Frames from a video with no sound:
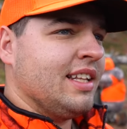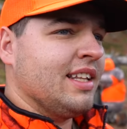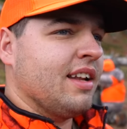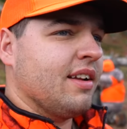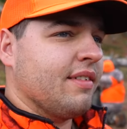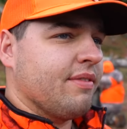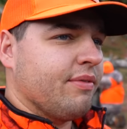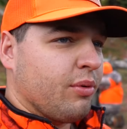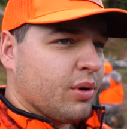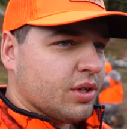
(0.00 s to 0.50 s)
and
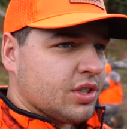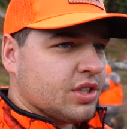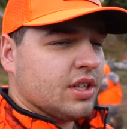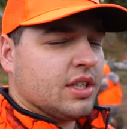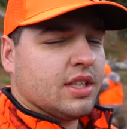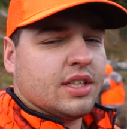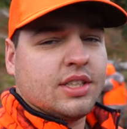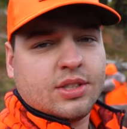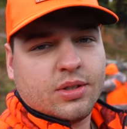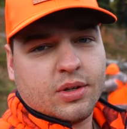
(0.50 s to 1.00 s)

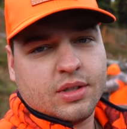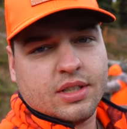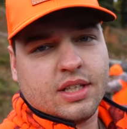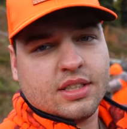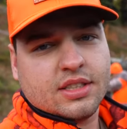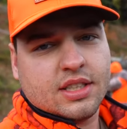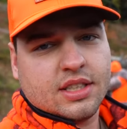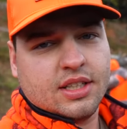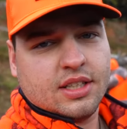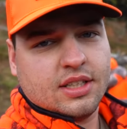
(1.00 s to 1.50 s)
unfortunately so
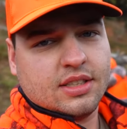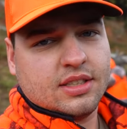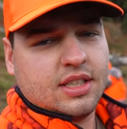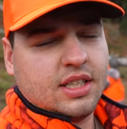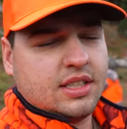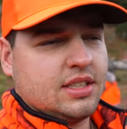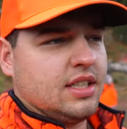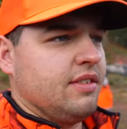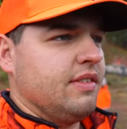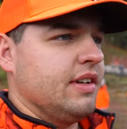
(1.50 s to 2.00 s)
does
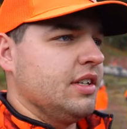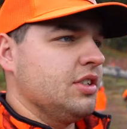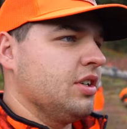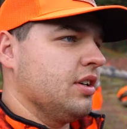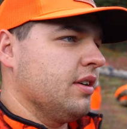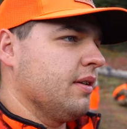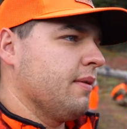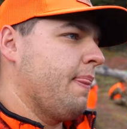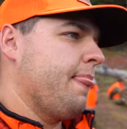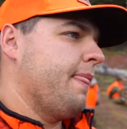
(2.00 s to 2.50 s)
this
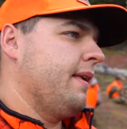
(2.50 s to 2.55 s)
adventure.